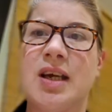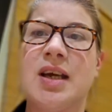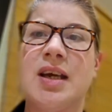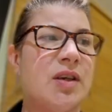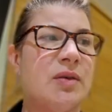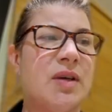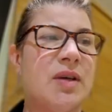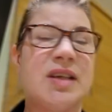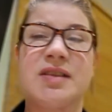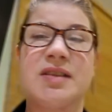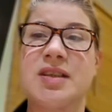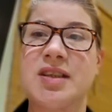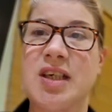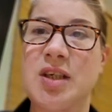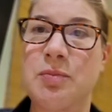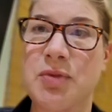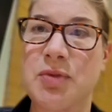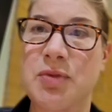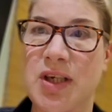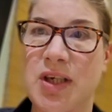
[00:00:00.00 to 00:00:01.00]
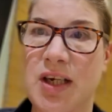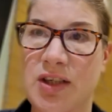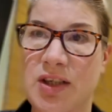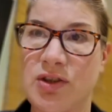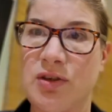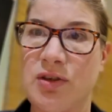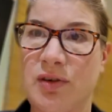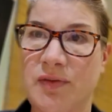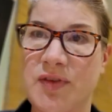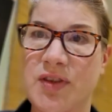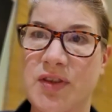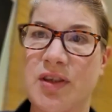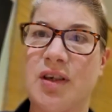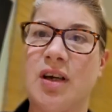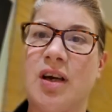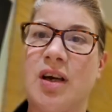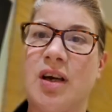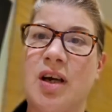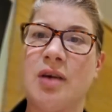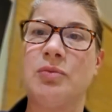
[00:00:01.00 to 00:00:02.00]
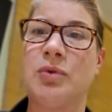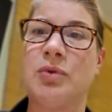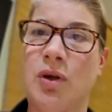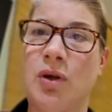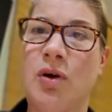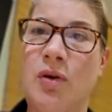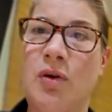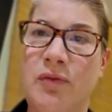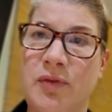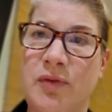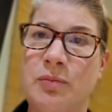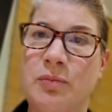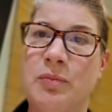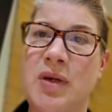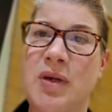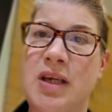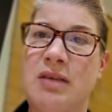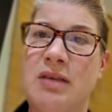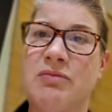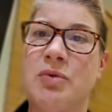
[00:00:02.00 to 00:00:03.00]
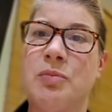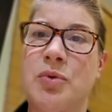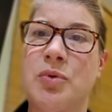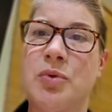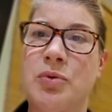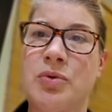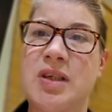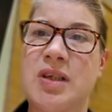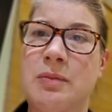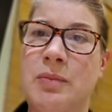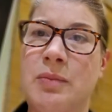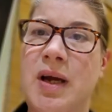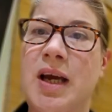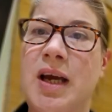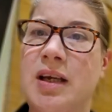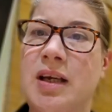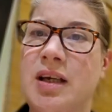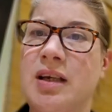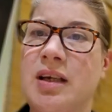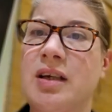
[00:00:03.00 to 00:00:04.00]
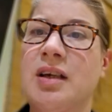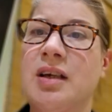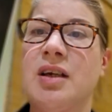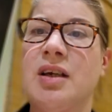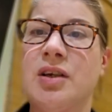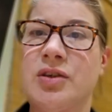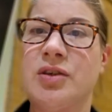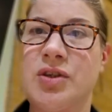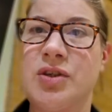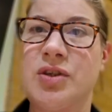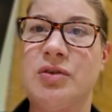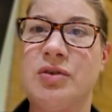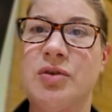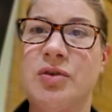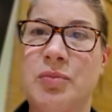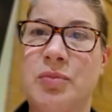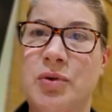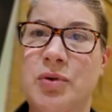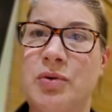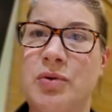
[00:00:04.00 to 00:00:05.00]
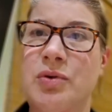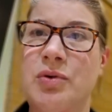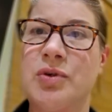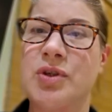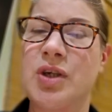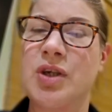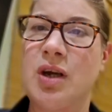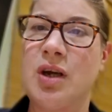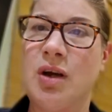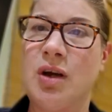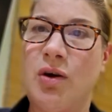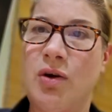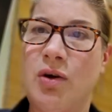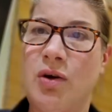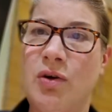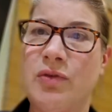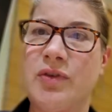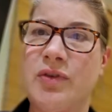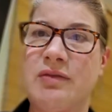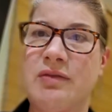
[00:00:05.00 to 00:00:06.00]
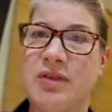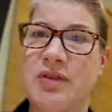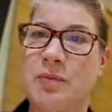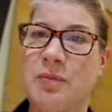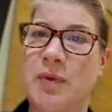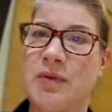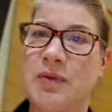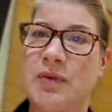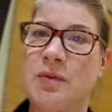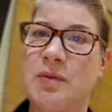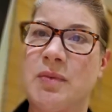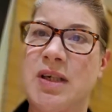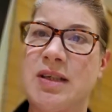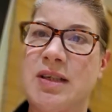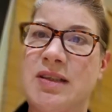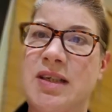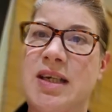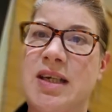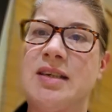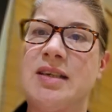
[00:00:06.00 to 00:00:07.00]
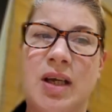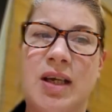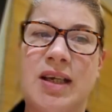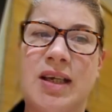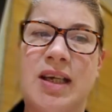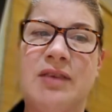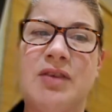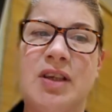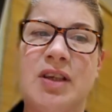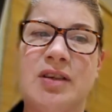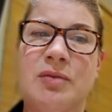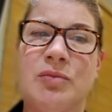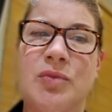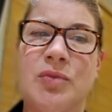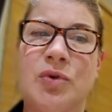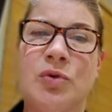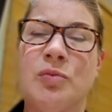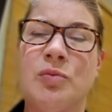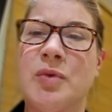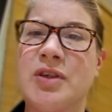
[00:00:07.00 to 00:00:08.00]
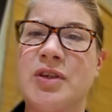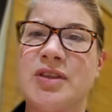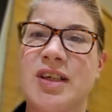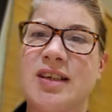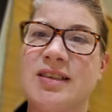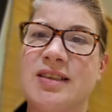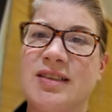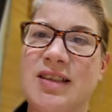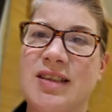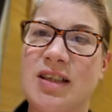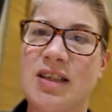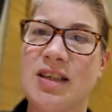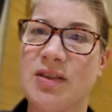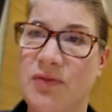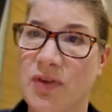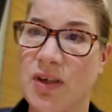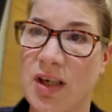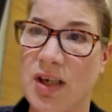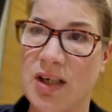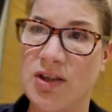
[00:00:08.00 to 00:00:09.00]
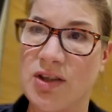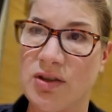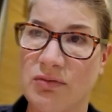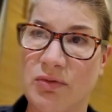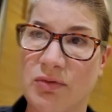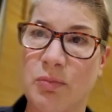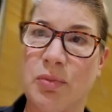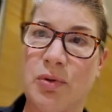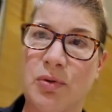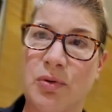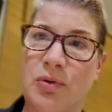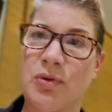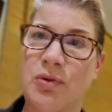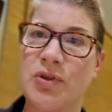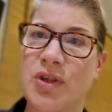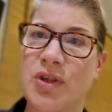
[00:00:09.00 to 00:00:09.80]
As a data protection officer, I will often be reporting back to the board on their responsibilities, giving them almost like a state of the nation report